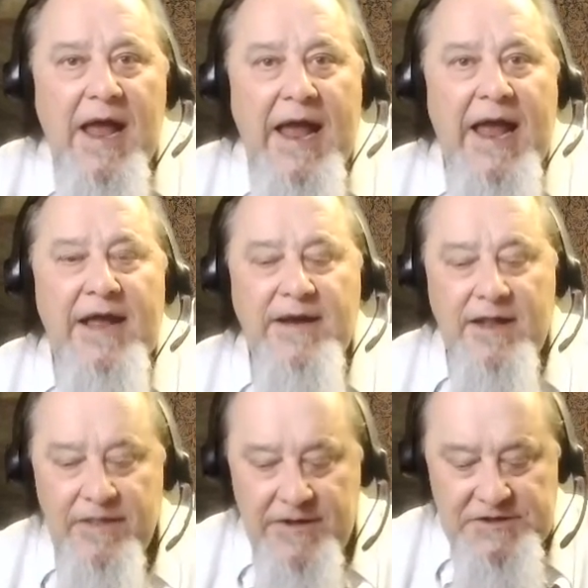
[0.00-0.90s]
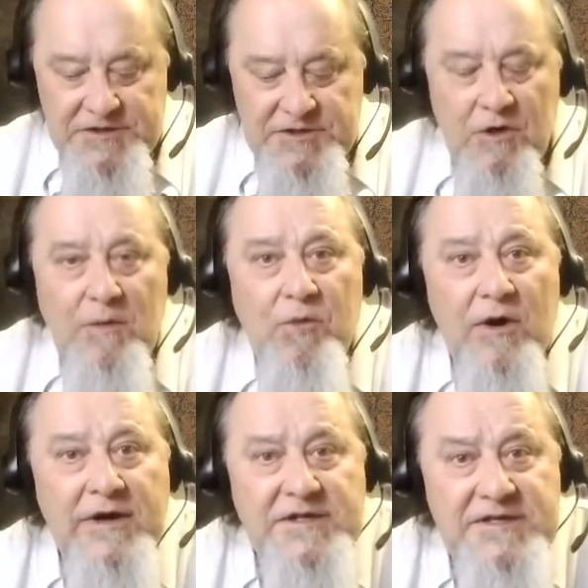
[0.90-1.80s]
And this is so
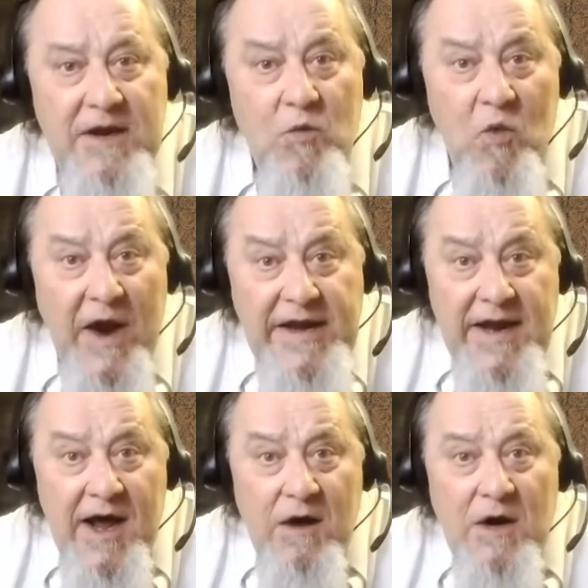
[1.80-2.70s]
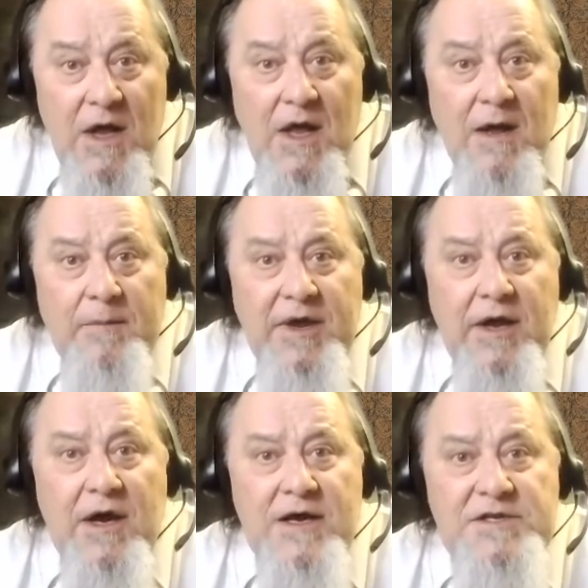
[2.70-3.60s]
important to say right now
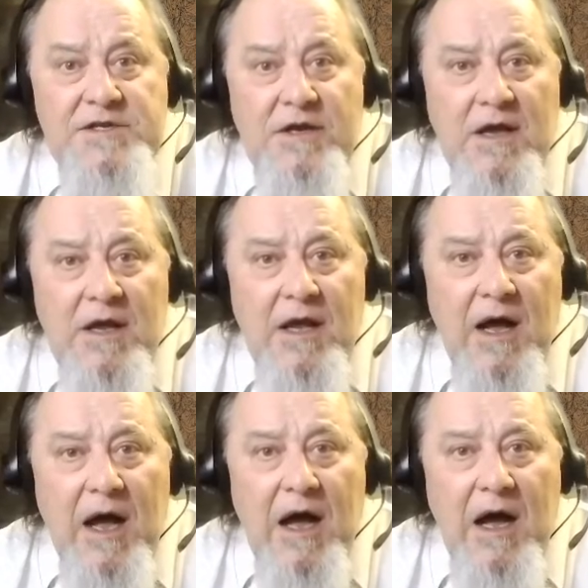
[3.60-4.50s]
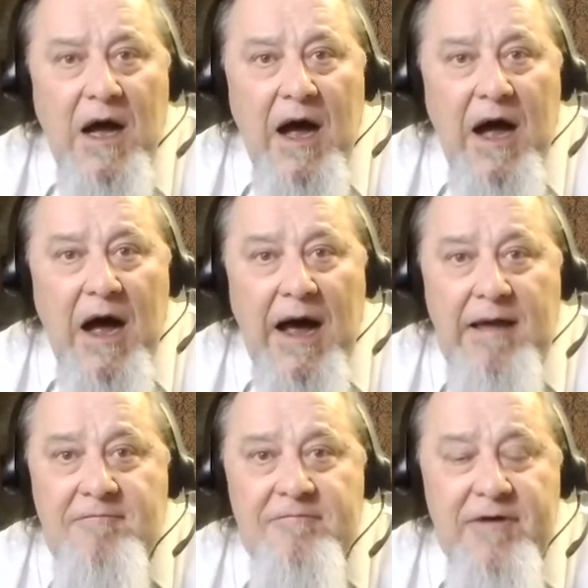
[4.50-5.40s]
because I
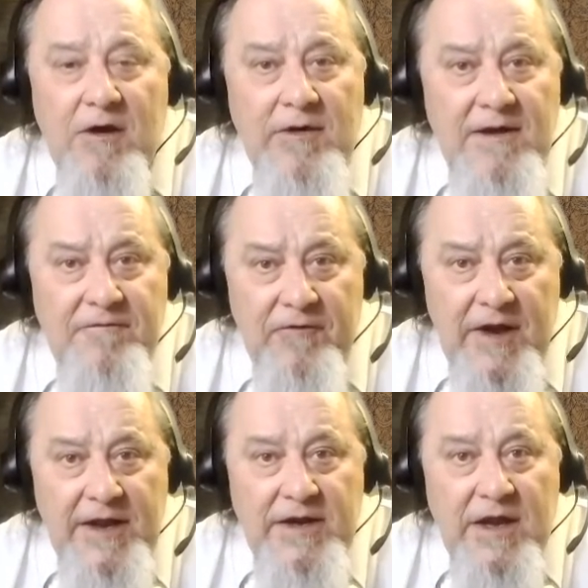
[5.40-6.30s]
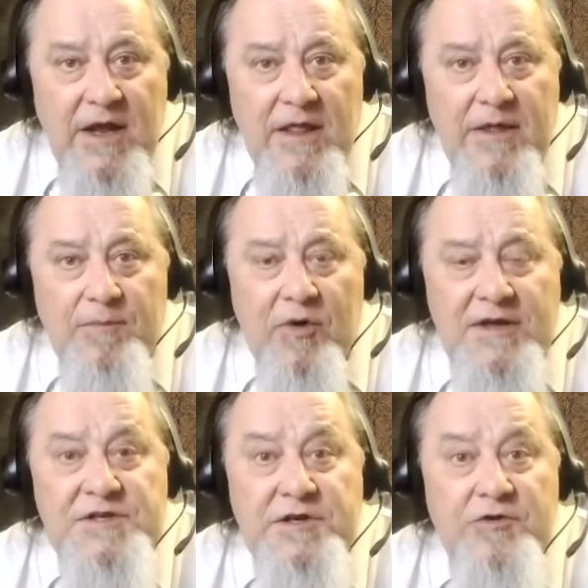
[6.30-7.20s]
am very afraid that
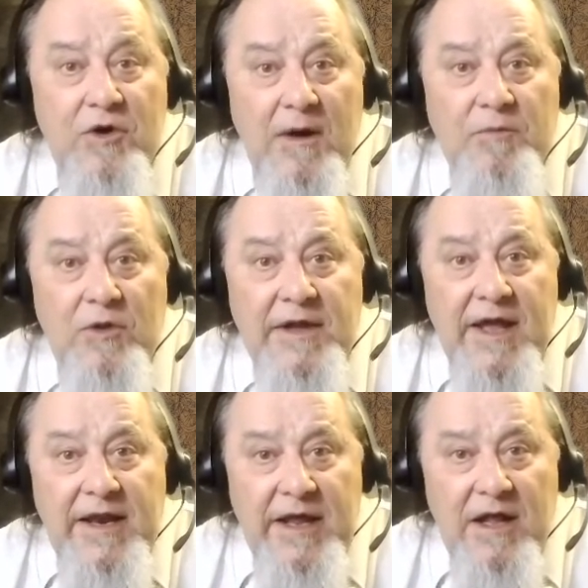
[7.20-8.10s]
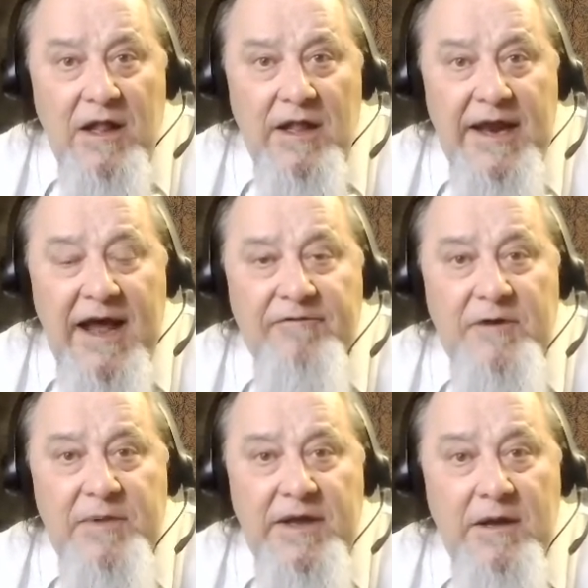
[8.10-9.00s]
President Trump will get ill and have to
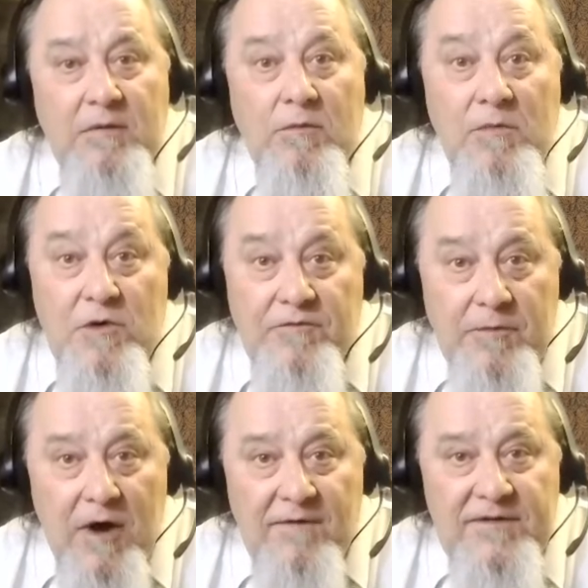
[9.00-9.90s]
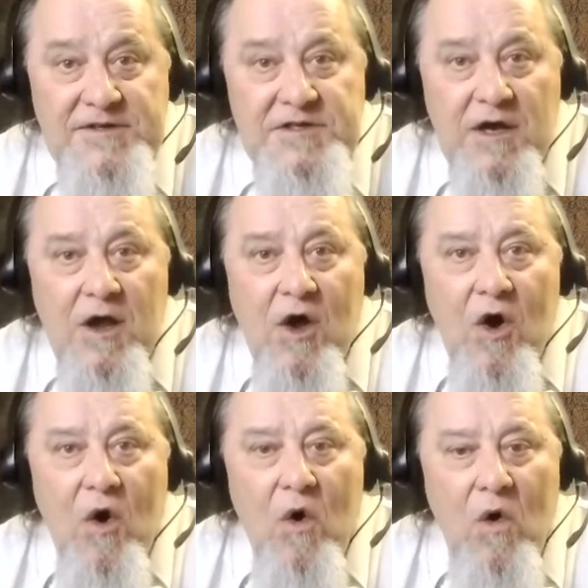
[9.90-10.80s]
be removed from office,
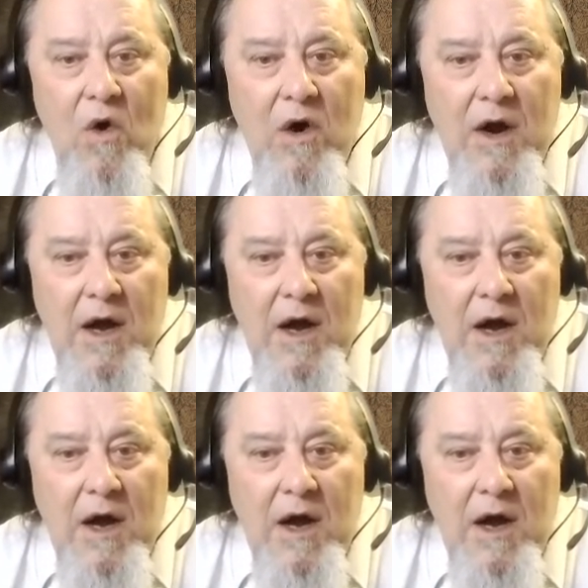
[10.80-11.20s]
or